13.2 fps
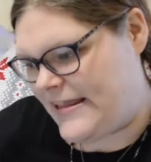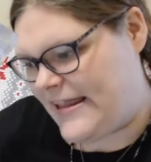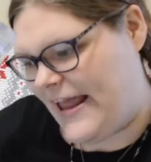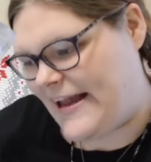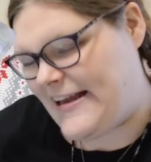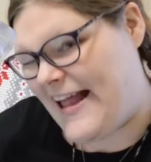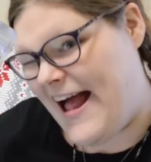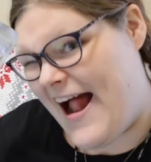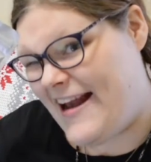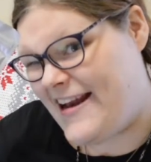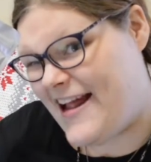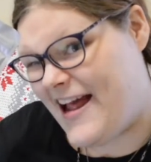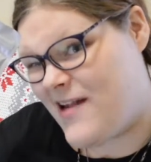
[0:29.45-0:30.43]
Like
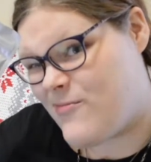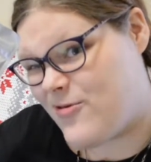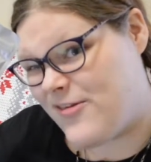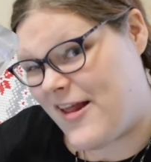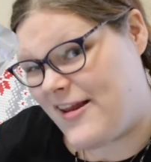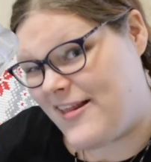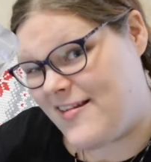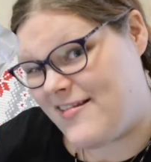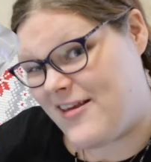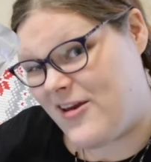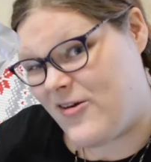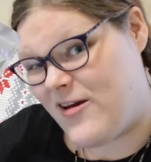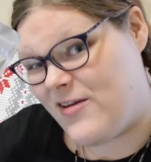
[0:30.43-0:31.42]
99% of this
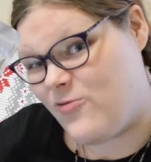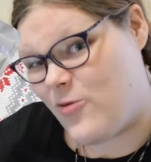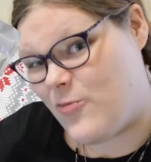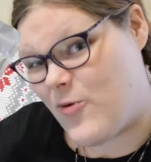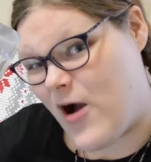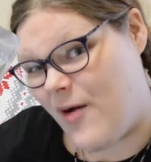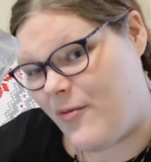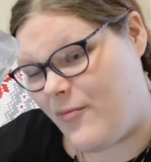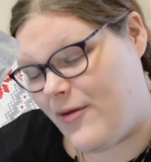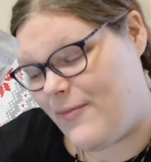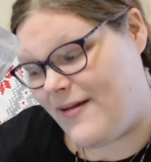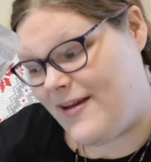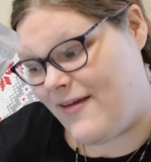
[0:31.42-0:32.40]
series will
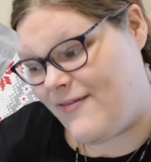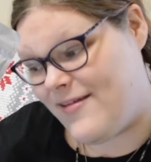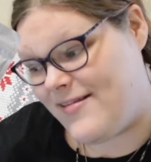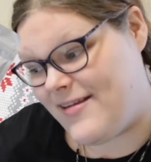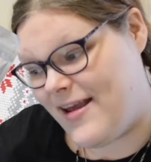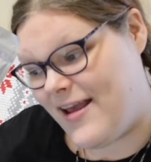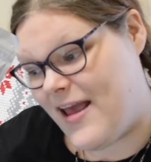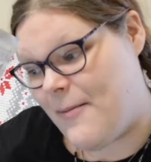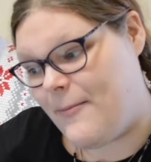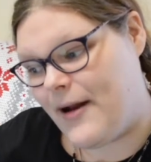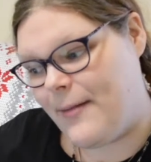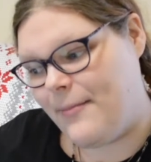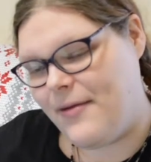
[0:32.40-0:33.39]
probably be David's Tea,
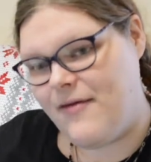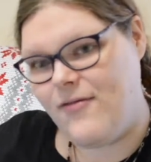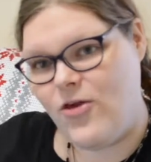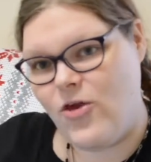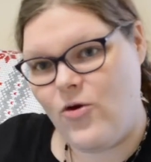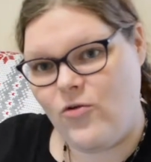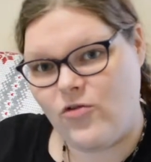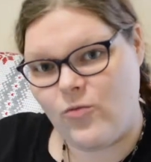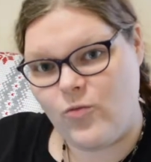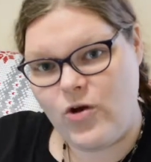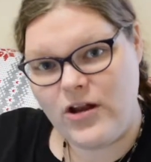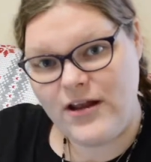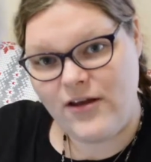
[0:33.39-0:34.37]
but I'm giving you some
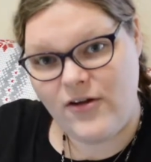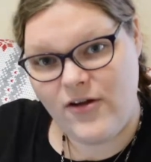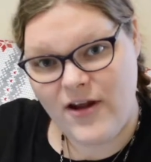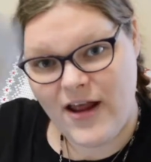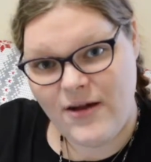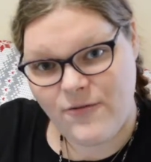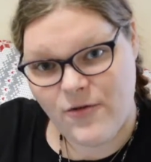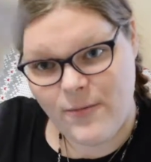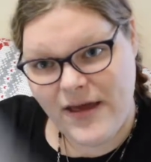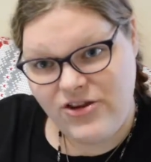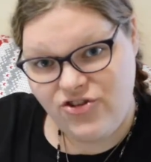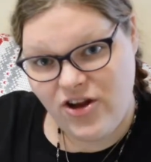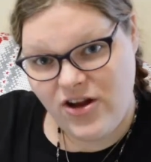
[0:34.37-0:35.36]
really good
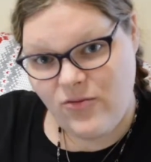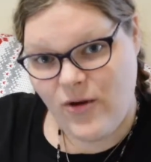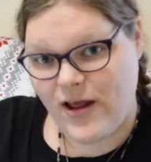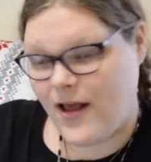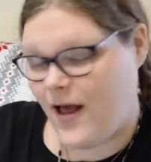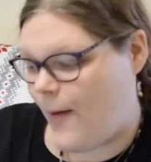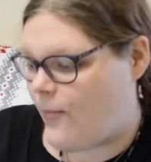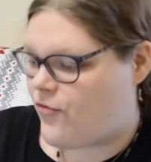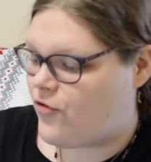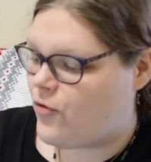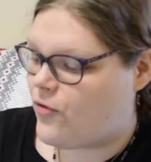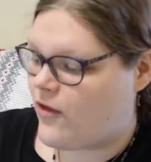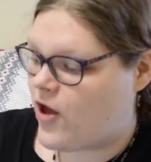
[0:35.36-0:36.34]
information when it comes
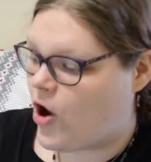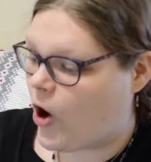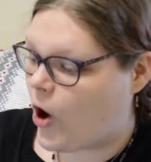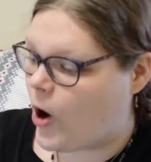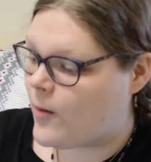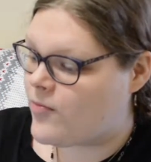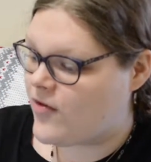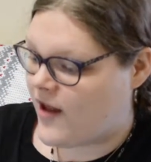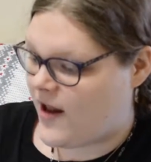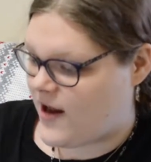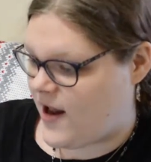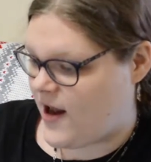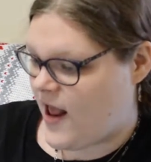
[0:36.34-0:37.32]
to the herbs
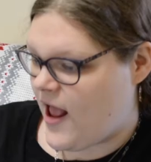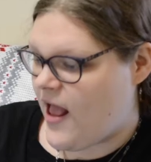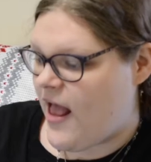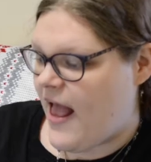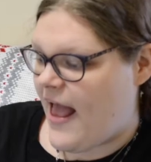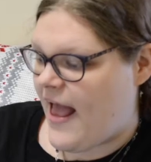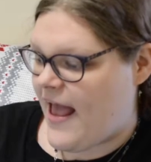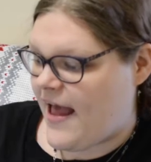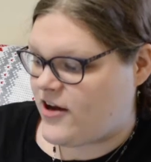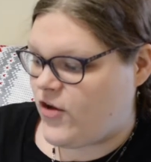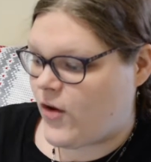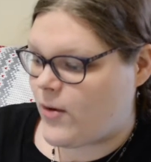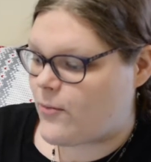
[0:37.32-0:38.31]
in it,
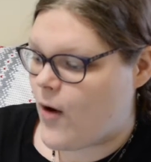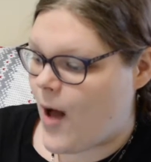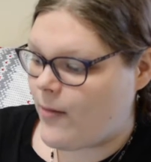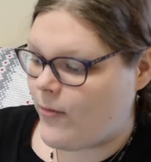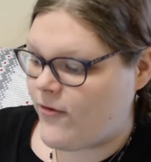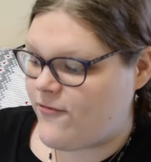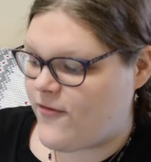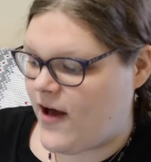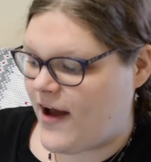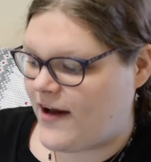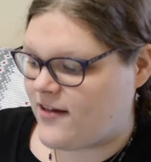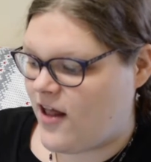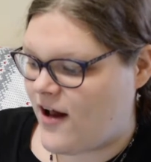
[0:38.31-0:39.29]
and you can probably
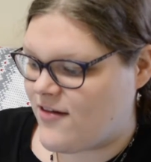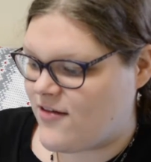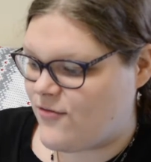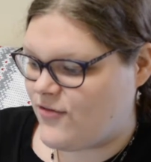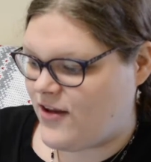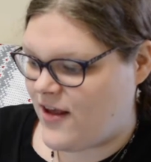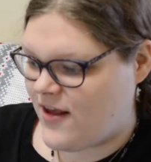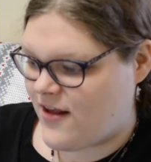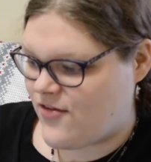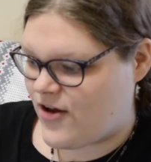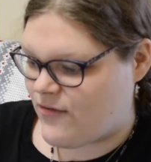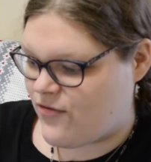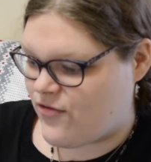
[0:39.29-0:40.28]
find lots of
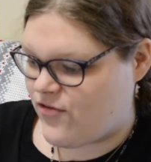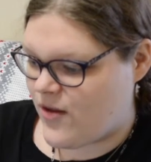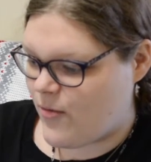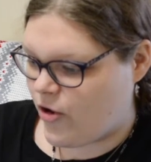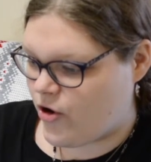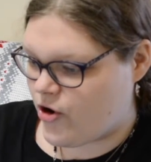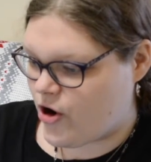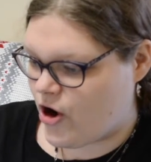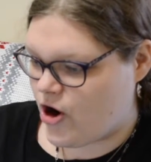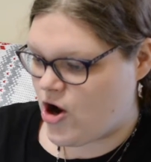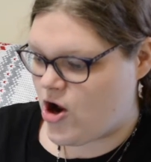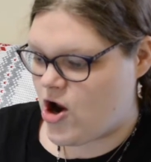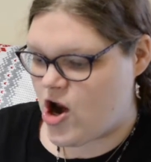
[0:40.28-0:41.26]
teas that have
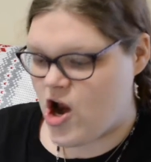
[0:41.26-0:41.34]
similar